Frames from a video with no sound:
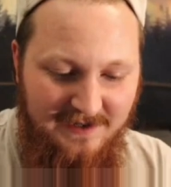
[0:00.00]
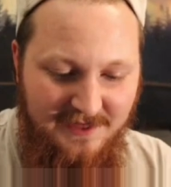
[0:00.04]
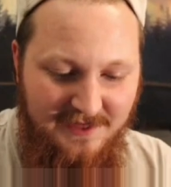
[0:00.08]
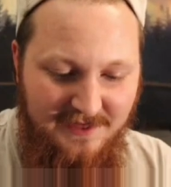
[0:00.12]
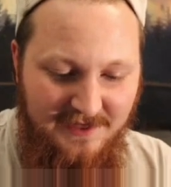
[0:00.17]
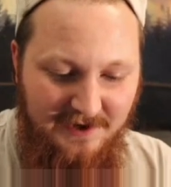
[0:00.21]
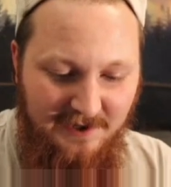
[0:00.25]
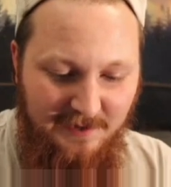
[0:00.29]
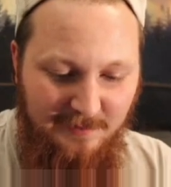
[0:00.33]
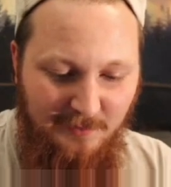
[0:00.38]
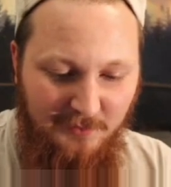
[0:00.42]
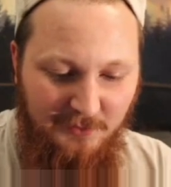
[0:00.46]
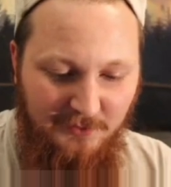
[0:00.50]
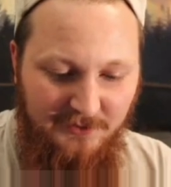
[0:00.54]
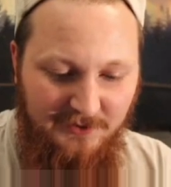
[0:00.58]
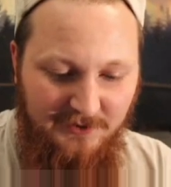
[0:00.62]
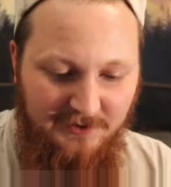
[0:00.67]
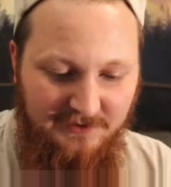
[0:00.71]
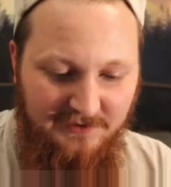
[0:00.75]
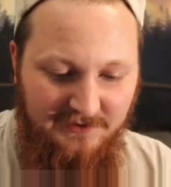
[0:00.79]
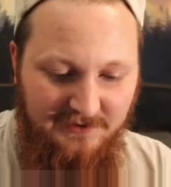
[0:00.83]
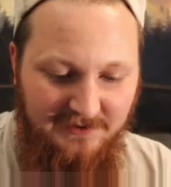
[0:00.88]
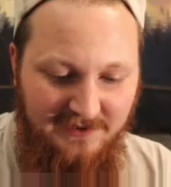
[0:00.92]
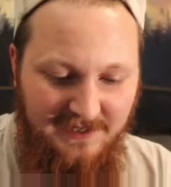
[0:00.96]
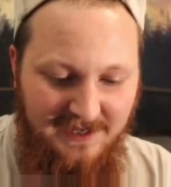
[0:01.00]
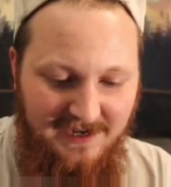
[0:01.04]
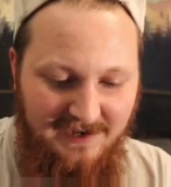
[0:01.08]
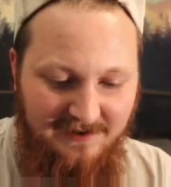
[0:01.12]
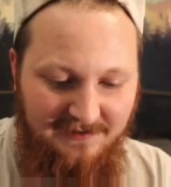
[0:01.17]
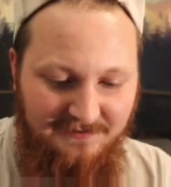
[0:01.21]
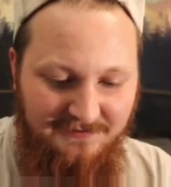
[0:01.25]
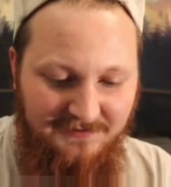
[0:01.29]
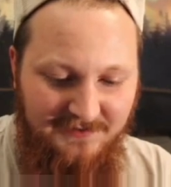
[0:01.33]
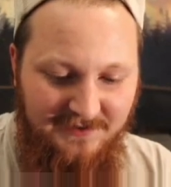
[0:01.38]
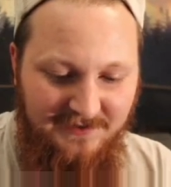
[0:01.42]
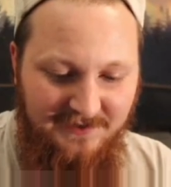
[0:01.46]
thinner border on the
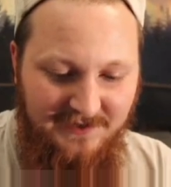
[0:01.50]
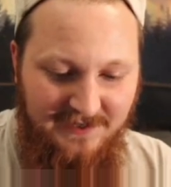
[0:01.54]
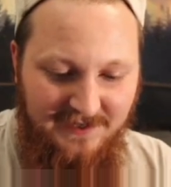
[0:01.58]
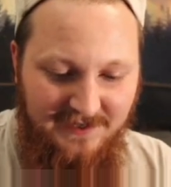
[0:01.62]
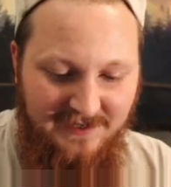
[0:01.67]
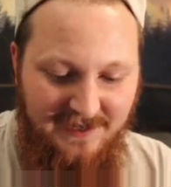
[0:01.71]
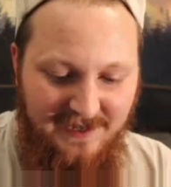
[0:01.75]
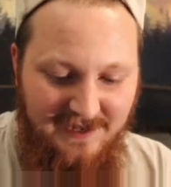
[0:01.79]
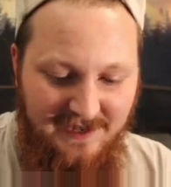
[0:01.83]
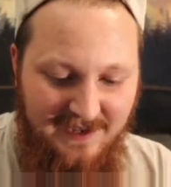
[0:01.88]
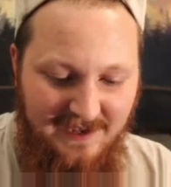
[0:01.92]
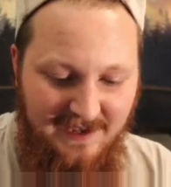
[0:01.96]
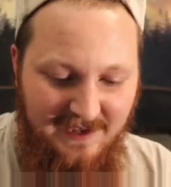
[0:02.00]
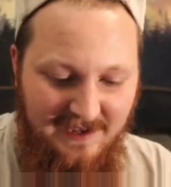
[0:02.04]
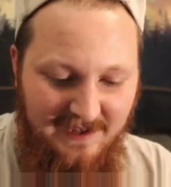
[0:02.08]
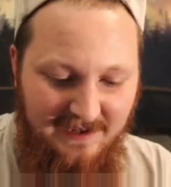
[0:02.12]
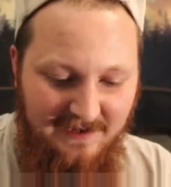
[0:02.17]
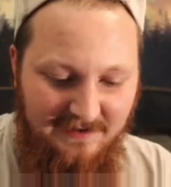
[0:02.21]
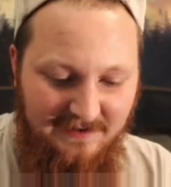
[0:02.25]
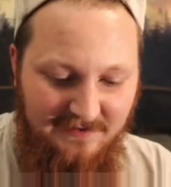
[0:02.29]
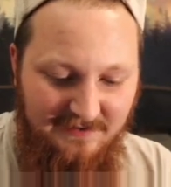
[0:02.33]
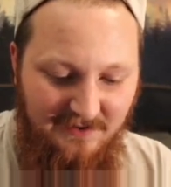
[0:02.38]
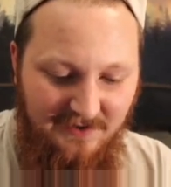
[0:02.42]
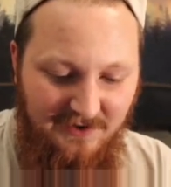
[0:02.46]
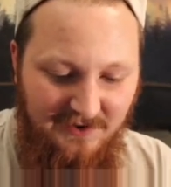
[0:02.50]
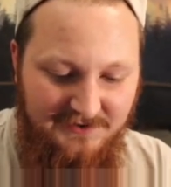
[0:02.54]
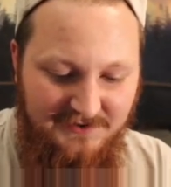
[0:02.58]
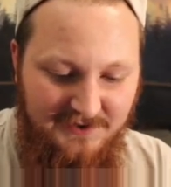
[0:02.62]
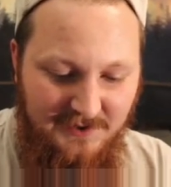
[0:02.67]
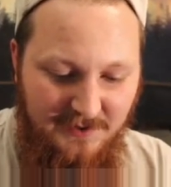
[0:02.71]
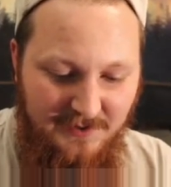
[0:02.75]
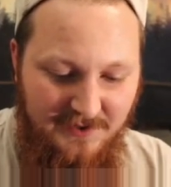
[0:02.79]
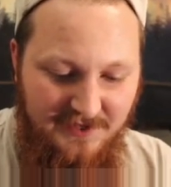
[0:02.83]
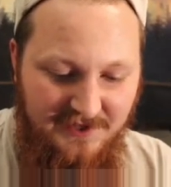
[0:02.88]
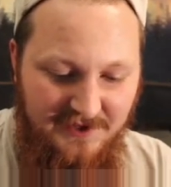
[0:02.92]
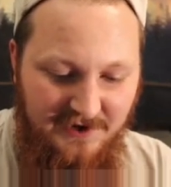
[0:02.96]
left, and also
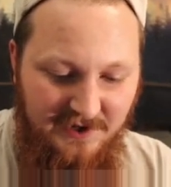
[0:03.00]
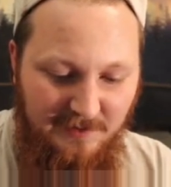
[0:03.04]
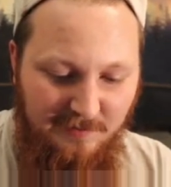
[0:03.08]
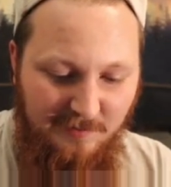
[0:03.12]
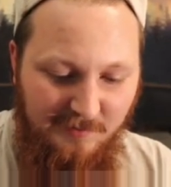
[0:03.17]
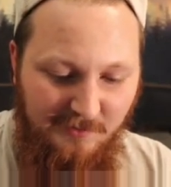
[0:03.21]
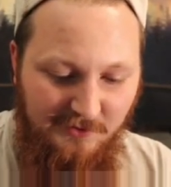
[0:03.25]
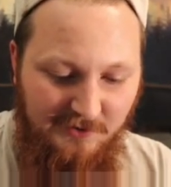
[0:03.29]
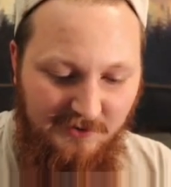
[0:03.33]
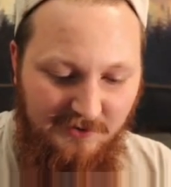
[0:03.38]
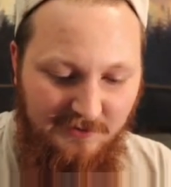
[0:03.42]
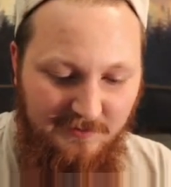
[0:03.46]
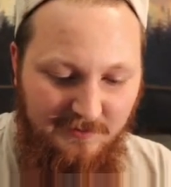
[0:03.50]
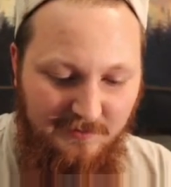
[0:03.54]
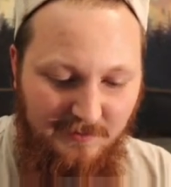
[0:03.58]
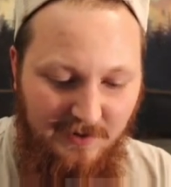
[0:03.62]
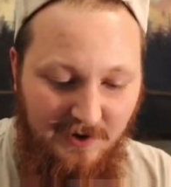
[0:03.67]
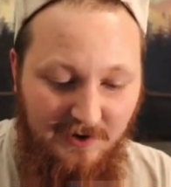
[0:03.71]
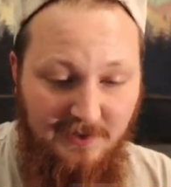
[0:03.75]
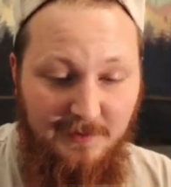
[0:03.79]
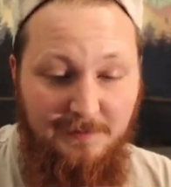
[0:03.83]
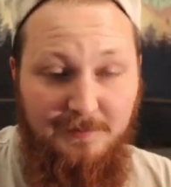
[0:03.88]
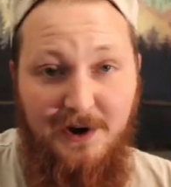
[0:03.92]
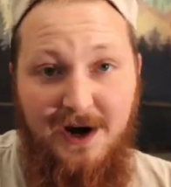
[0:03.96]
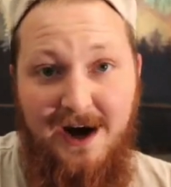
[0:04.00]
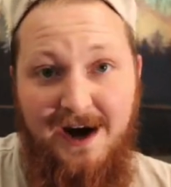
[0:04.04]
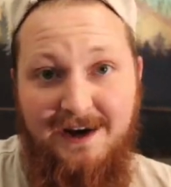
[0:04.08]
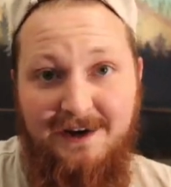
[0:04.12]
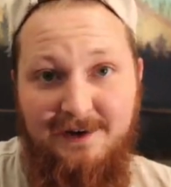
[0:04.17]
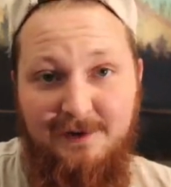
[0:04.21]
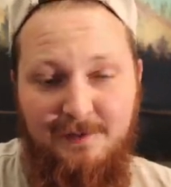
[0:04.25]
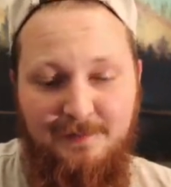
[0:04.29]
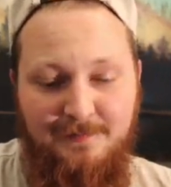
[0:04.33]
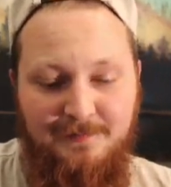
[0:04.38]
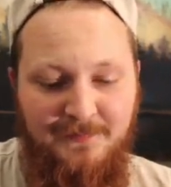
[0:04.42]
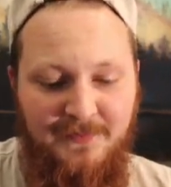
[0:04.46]
thinner border on the
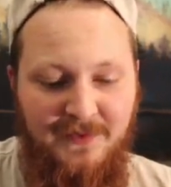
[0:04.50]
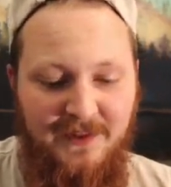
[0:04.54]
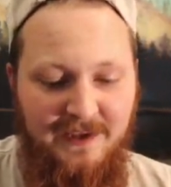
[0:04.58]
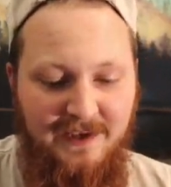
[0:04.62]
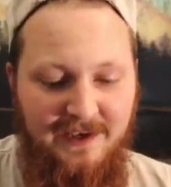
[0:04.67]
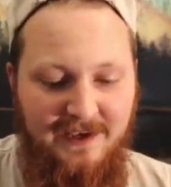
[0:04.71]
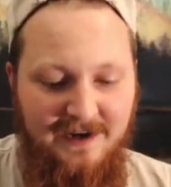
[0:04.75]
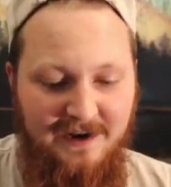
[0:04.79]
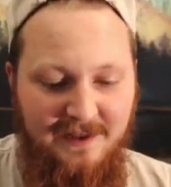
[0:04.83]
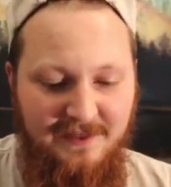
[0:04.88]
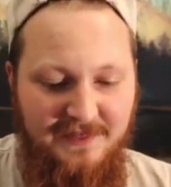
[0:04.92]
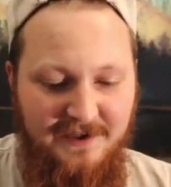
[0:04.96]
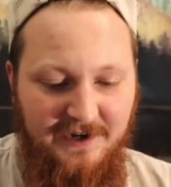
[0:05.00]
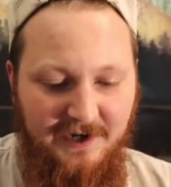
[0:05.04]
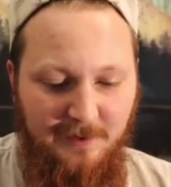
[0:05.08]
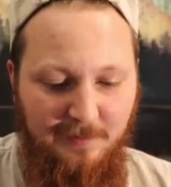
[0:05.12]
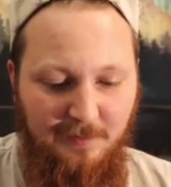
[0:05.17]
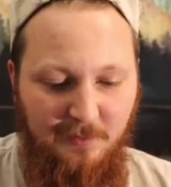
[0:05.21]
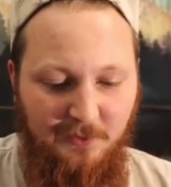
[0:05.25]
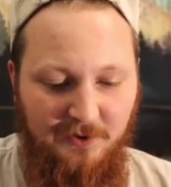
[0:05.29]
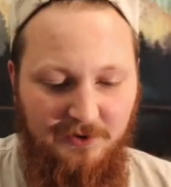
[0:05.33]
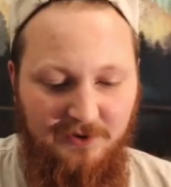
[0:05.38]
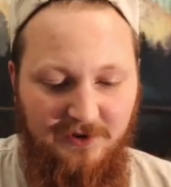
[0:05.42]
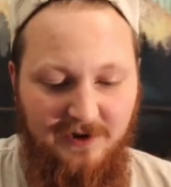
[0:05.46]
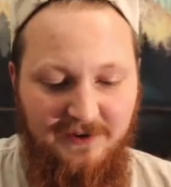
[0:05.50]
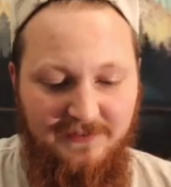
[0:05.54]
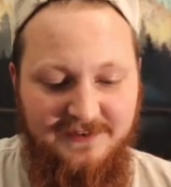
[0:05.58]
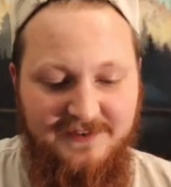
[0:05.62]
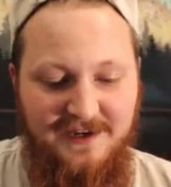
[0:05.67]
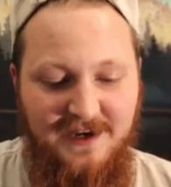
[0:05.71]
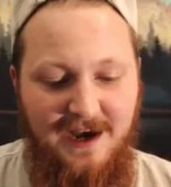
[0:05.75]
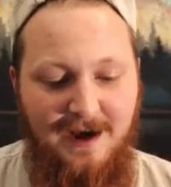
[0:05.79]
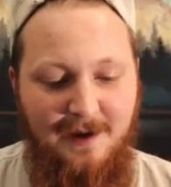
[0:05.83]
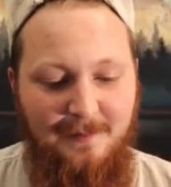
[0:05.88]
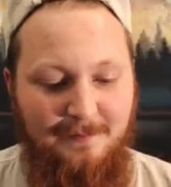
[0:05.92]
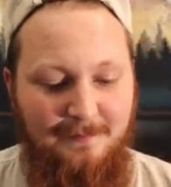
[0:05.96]
bottom and a thicker border on the
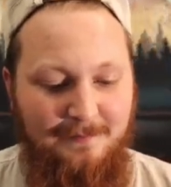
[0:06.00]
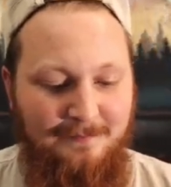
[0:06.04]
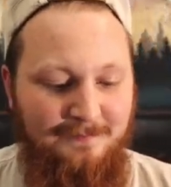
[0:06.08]
top.